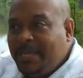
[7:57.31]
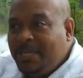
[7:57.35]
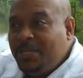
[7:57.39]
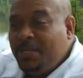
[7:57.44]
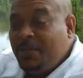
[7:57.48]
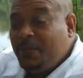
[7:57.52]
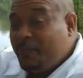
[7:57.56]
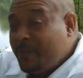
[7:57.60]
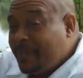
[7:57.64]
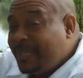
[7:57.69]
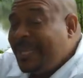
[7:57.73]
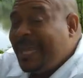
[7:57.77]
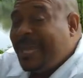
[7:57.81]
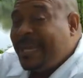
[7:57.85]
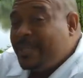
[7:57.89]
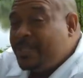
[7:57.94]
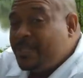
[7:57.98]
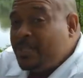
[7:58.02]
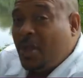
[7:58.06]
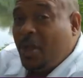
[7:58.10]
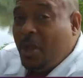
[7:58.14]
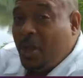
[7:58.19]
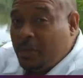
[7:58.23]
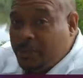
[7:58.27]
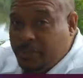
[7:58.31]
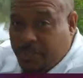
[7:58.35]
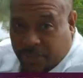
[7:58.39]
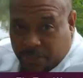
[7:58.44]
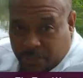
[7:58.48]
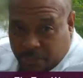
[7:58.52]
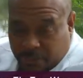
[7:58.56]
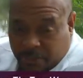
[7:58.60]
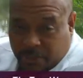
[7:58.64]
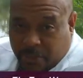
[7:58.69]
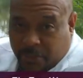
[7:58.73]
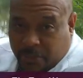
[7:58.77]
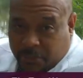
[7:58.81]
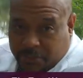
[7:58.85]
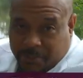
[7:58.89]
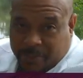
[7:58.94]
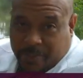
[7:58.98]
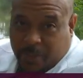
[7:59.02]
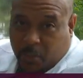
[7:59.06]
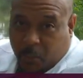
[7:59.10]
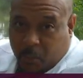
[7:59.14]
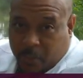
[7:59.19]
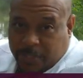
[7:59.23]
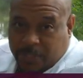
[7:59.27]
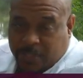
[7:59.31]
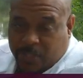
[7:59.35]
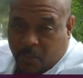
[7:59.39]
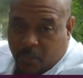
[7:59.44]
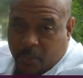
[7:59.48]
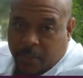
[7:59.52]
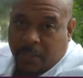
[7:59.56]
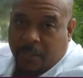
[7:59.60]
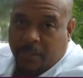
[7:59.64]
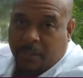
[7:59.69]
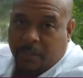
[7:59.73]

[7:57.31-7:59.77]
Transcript: you've really got to talk to your girls about what's going